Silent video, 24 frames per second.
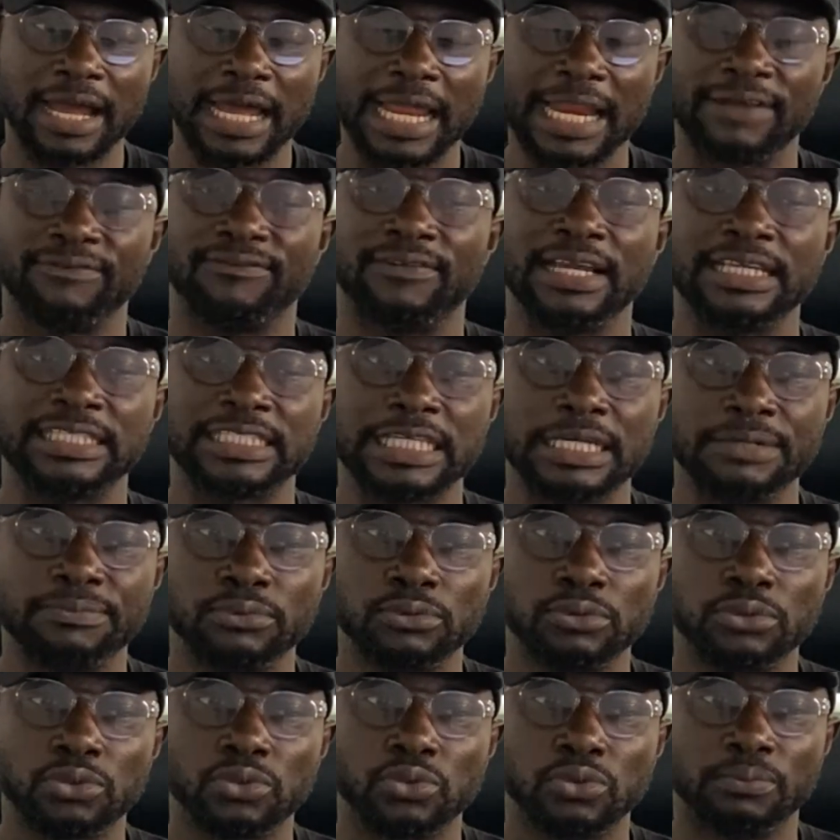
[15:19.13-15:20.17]

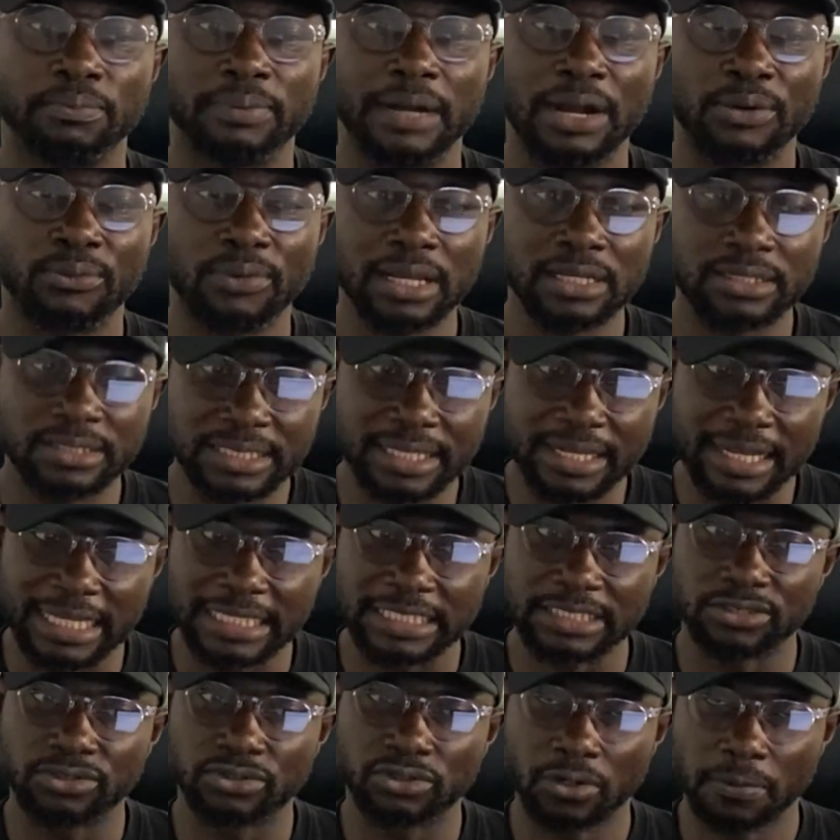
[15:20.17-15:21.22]
advisable to buy when you see that
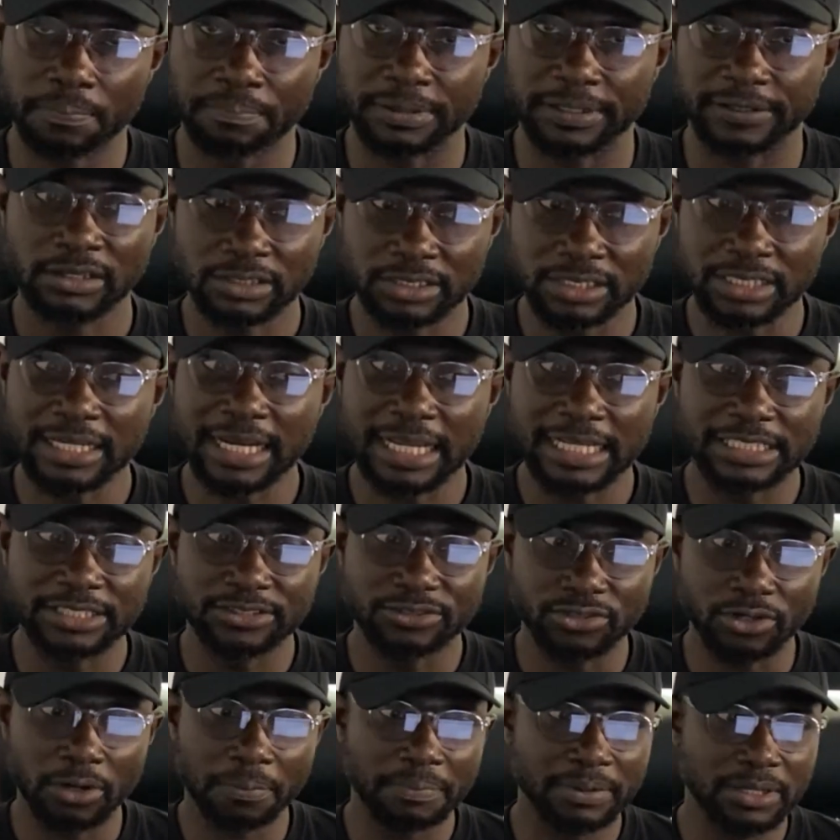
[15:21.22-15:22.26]
it's dropping. You see that it's
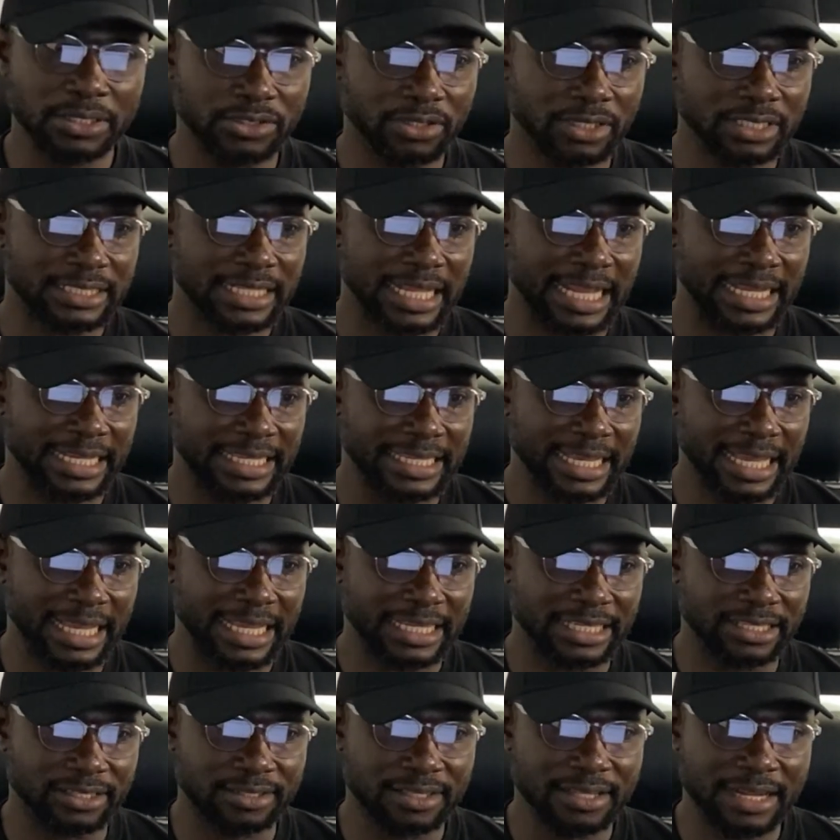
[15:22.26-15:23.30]
dropping, just like
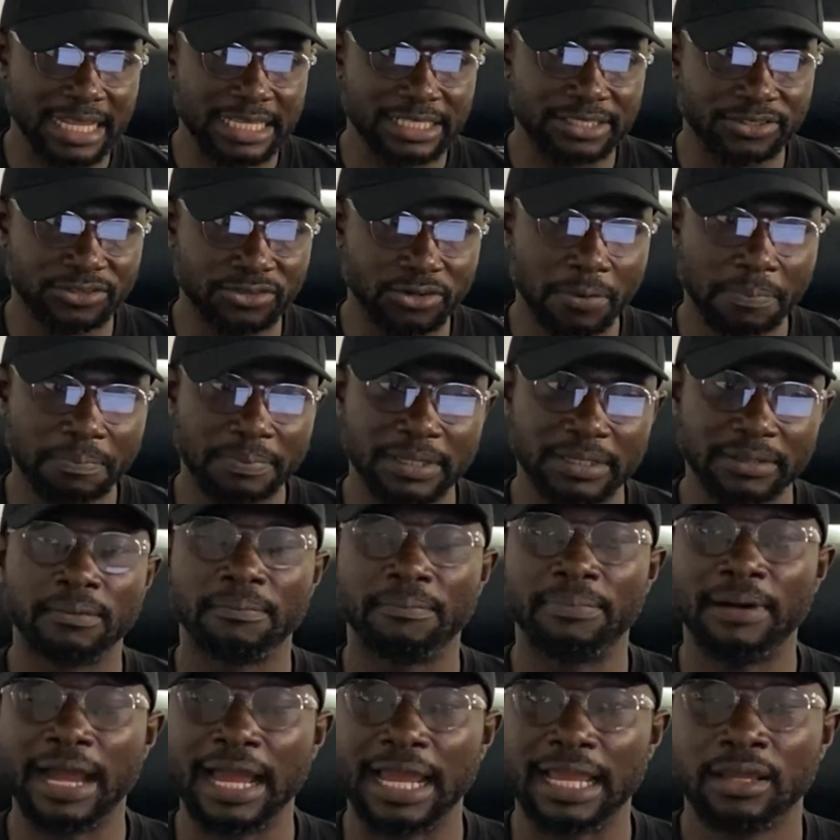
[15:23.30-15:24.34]
here, you see that it's dropping,
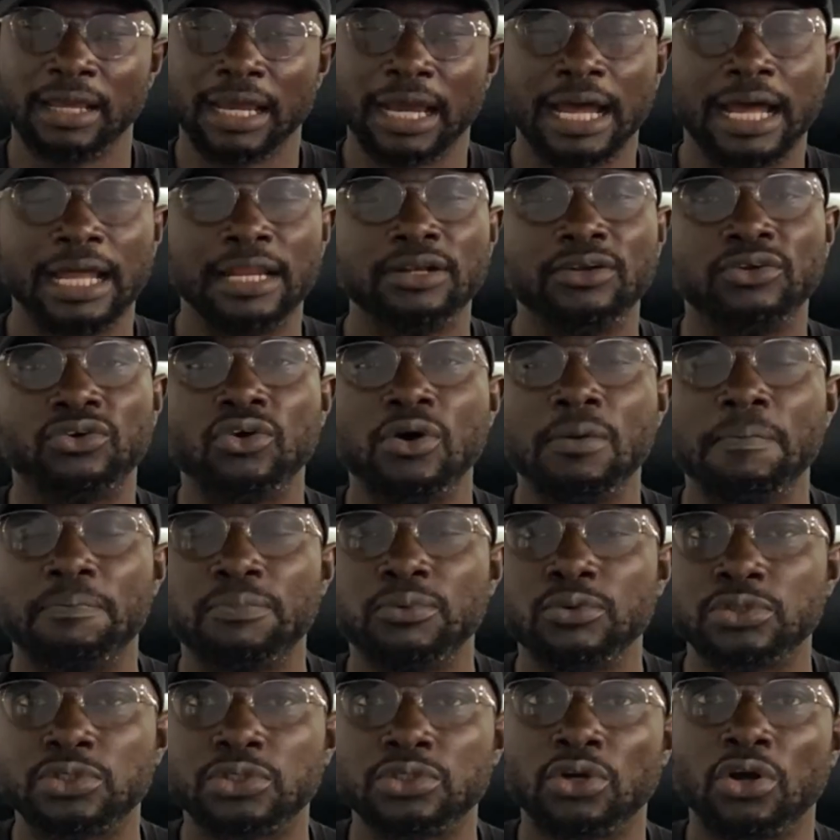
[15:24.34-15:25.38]
buy. And don't
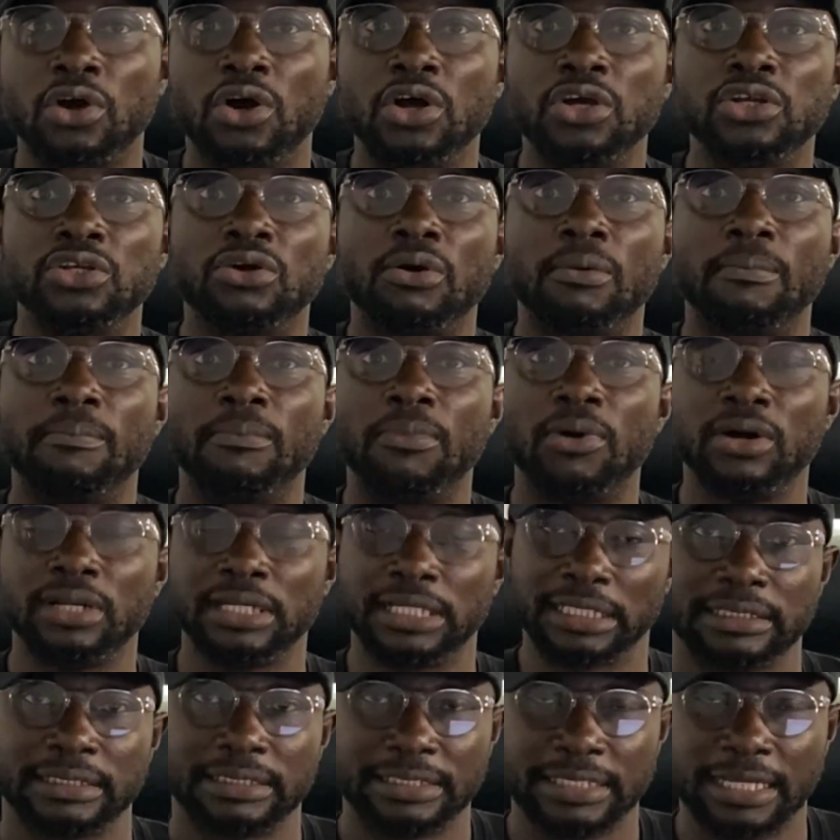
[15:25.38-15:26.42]
put all your
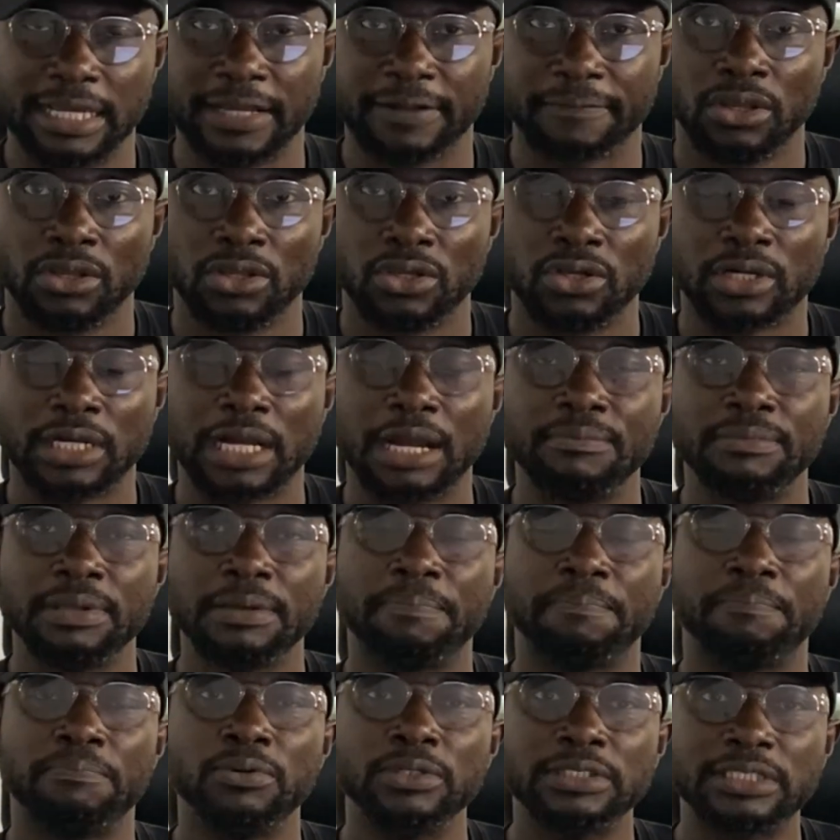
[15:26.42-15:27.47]
money there. You can be
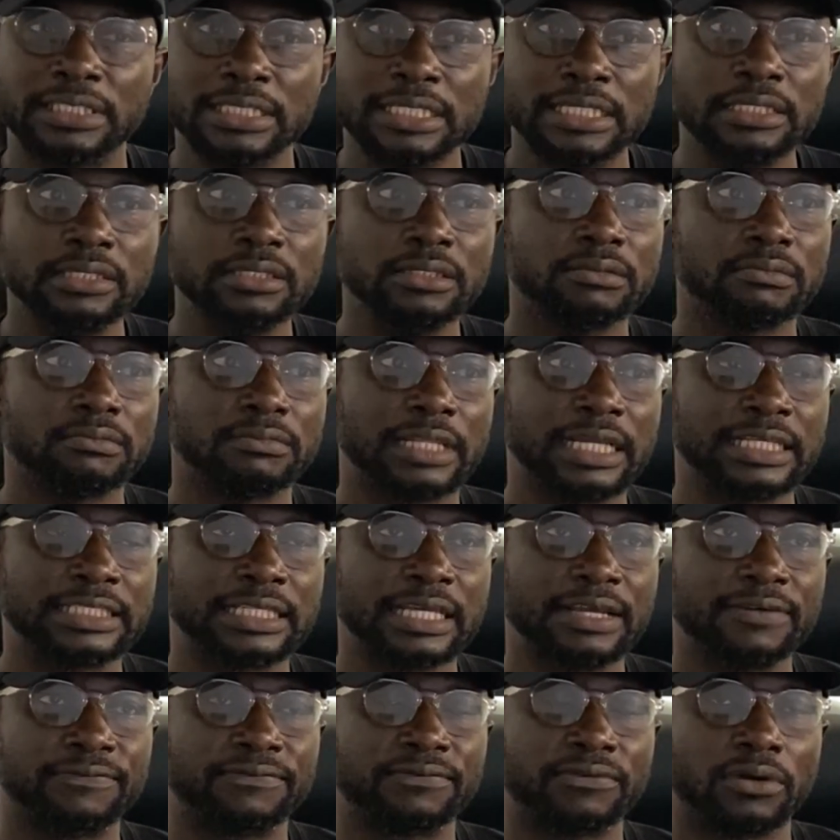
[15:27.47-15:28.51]
putting, let's
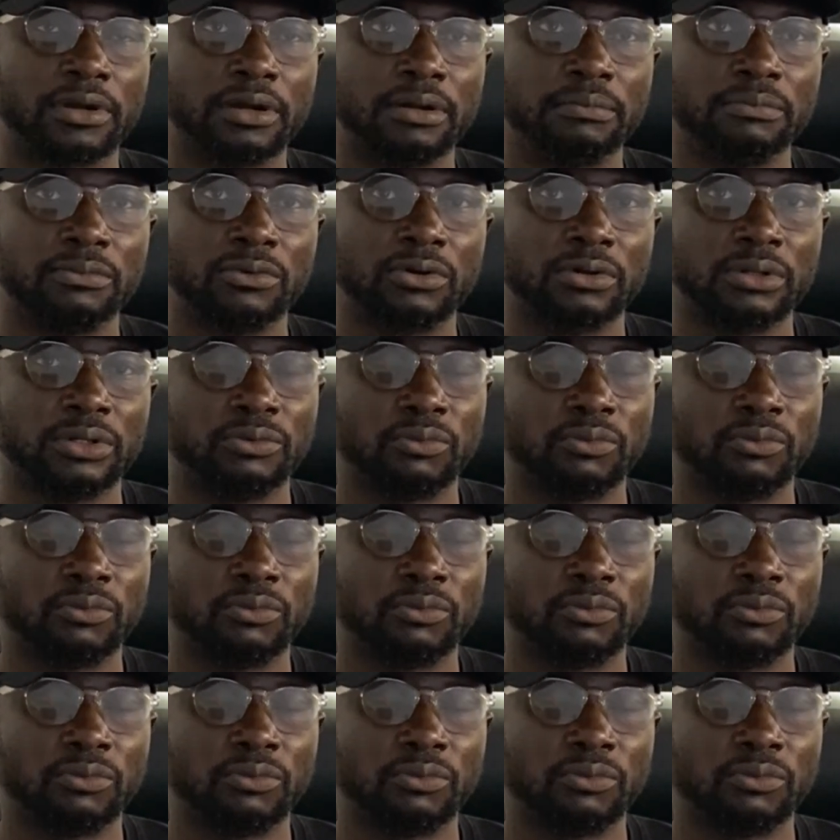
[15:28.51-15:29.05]
say from you